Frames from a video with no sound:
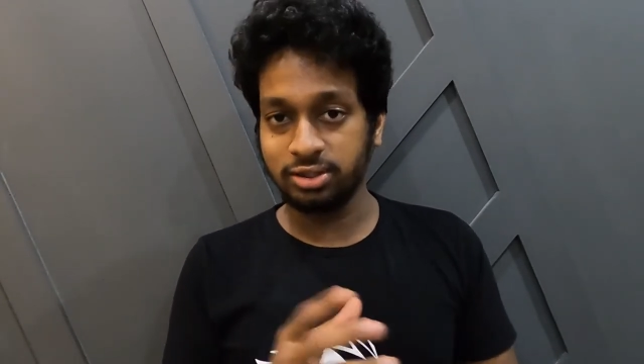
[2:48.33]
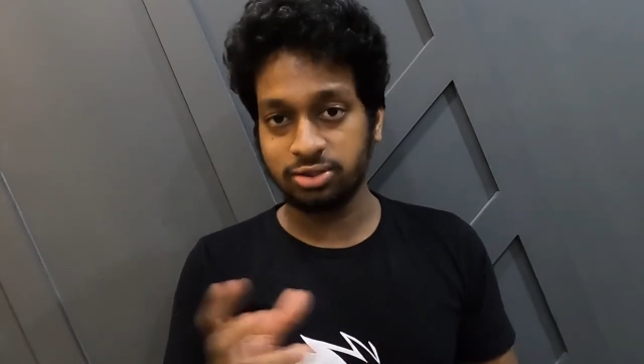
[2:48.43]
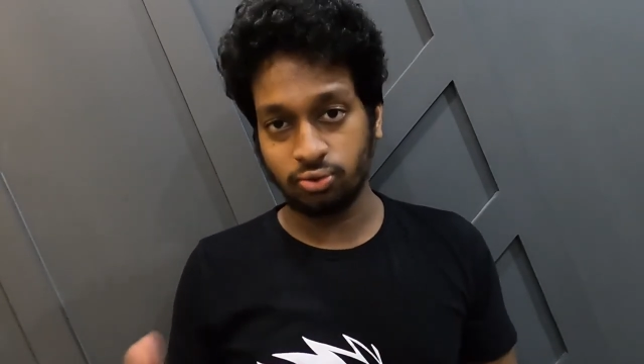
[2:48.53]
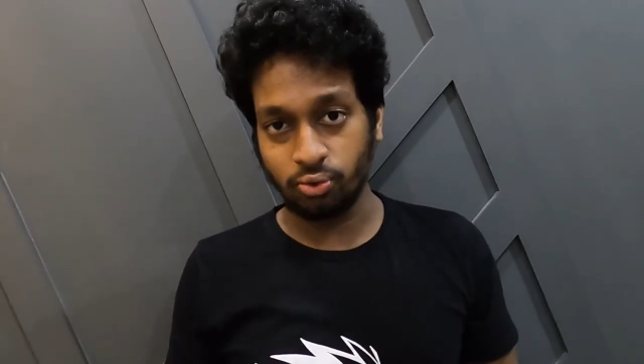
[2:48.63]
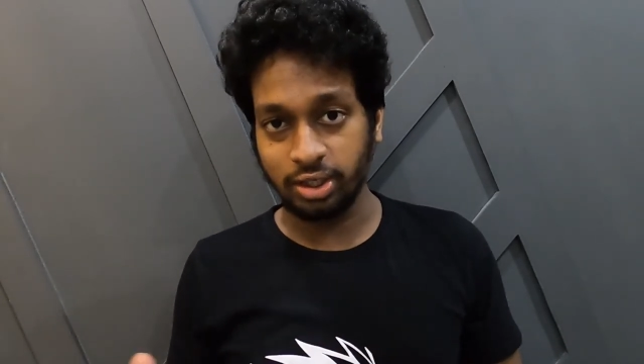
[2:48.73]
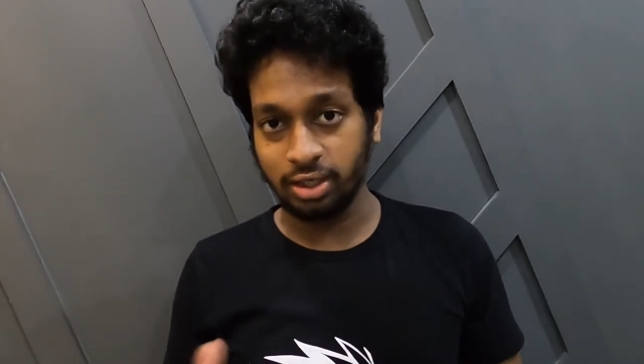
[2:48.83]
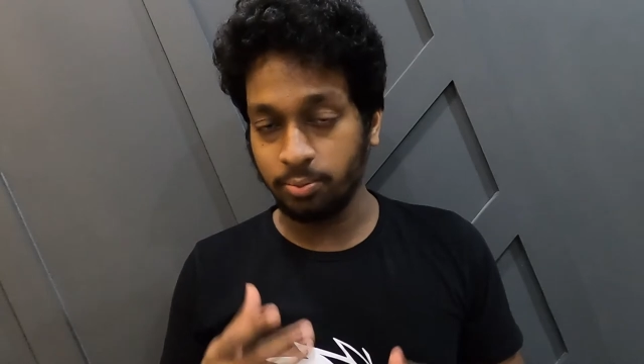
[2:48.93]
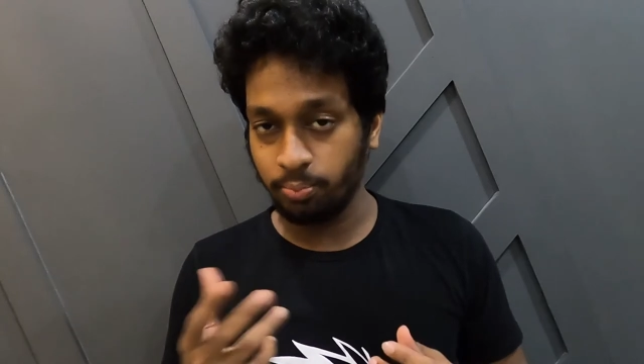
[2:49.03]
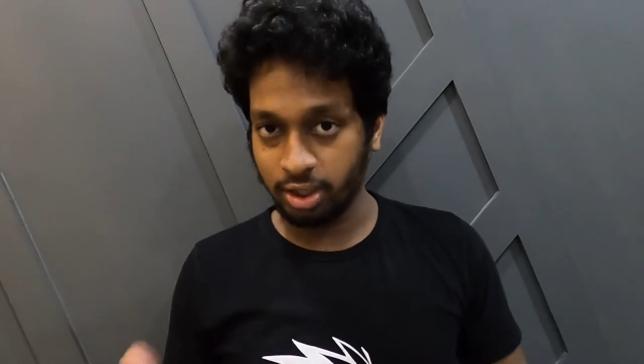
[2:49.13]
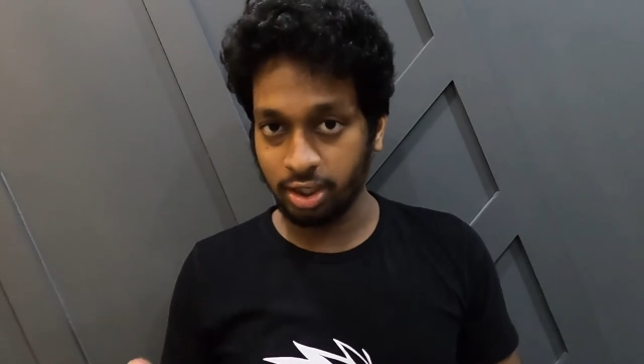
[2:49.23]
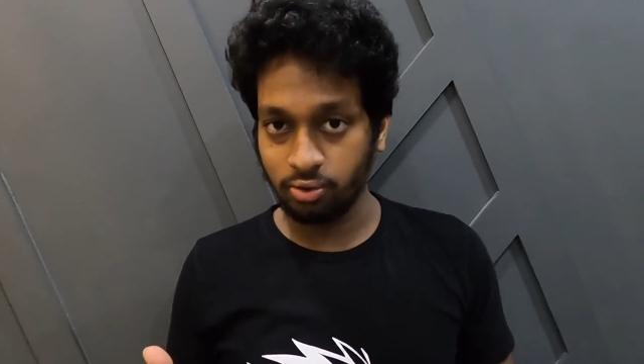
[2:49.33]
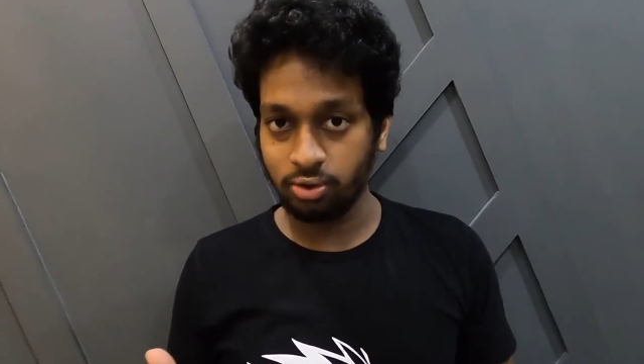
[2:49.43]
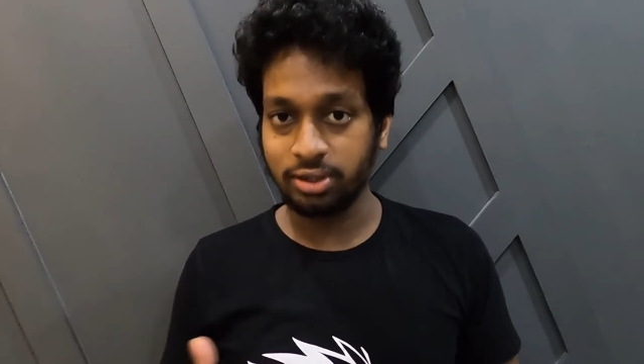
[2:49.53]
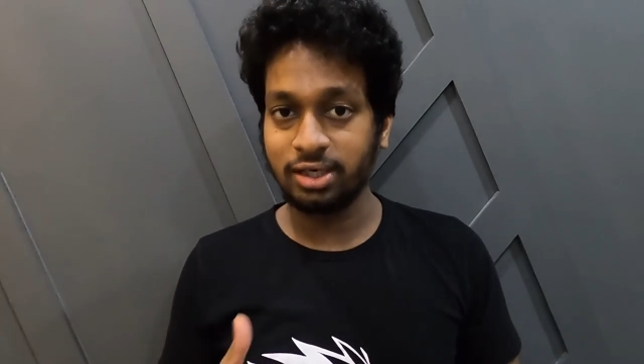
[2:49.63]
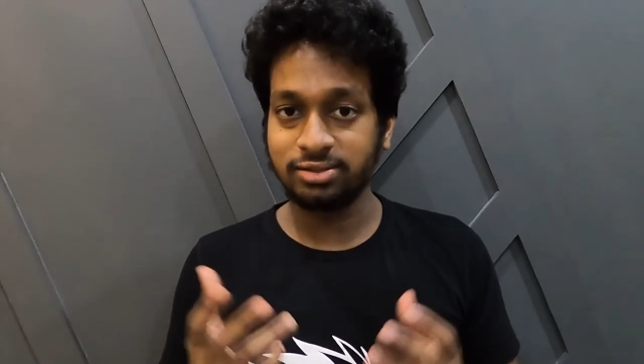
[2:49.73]
this story in
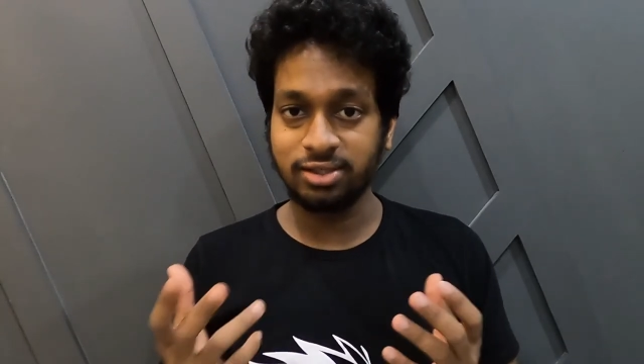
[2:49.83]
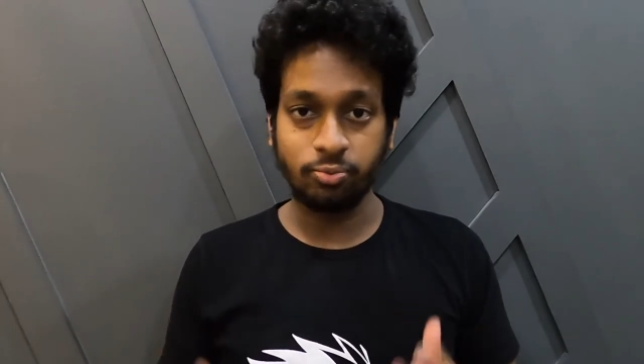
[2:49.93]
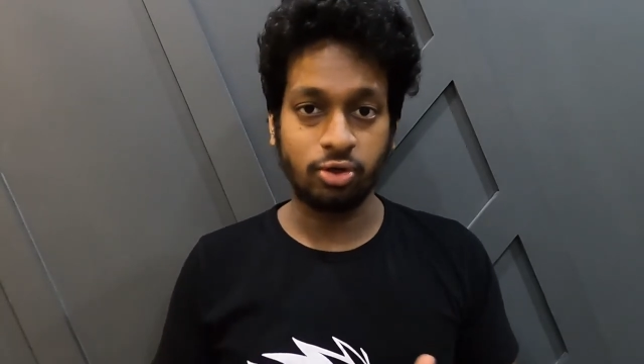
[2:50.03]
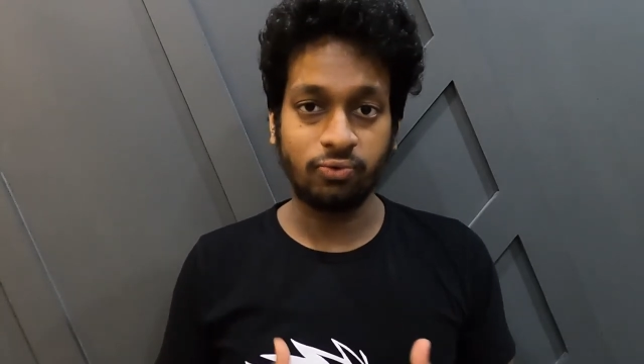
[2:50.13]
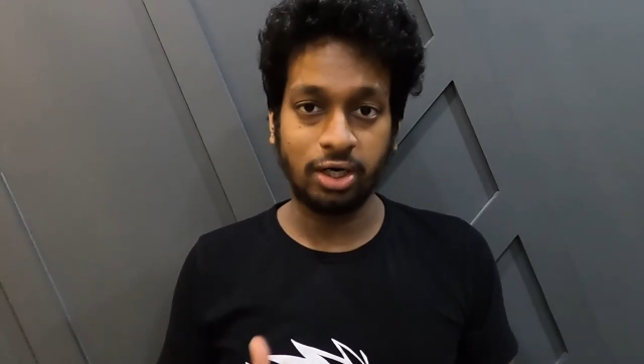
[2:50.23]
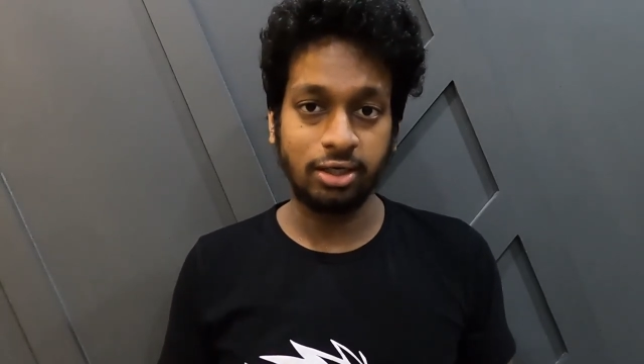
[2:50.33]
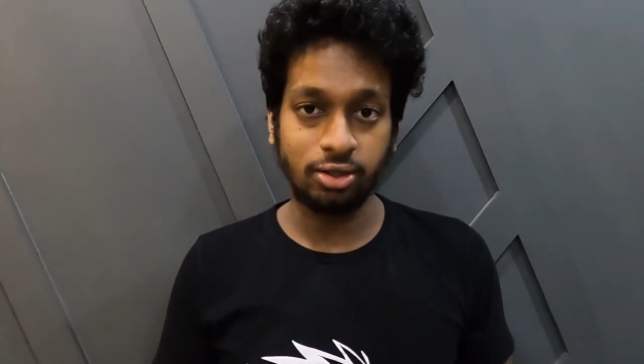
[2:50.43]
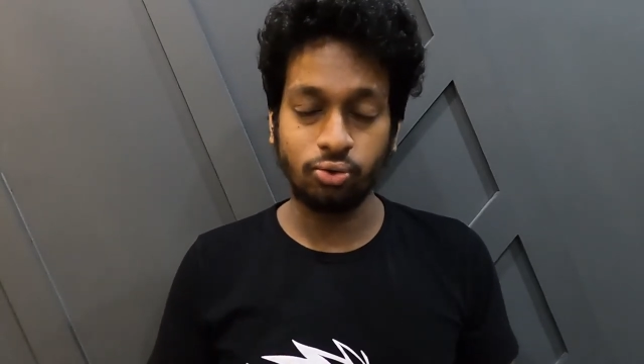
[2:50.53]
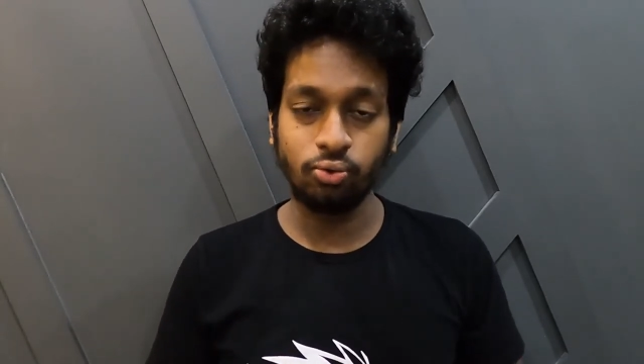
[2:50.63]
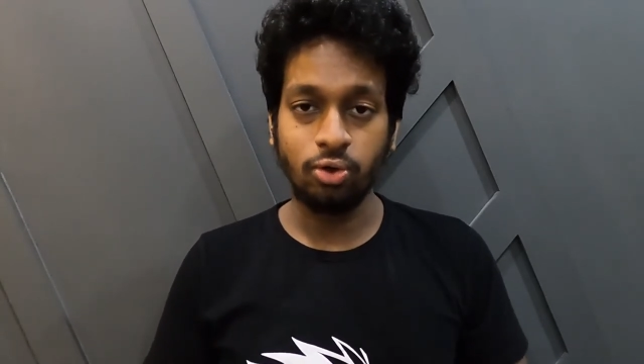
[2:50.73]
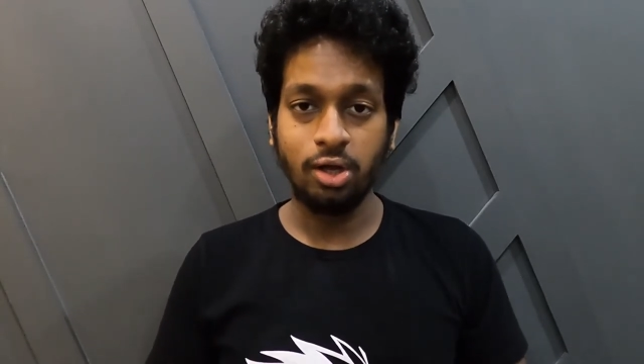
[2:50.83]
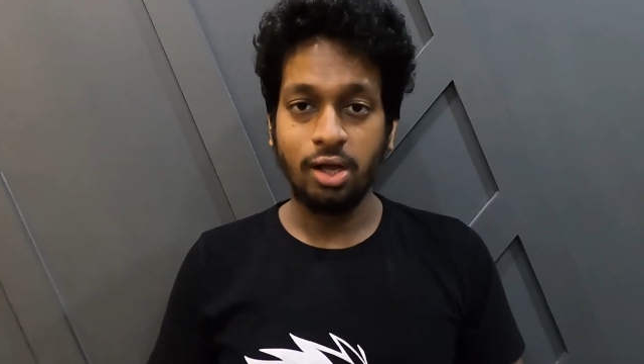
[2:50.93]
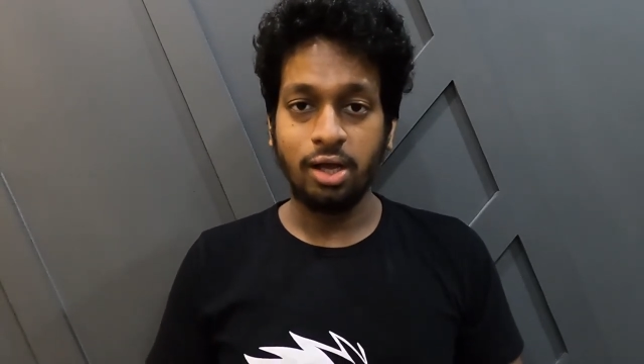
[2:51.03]
particular that is Summer of 92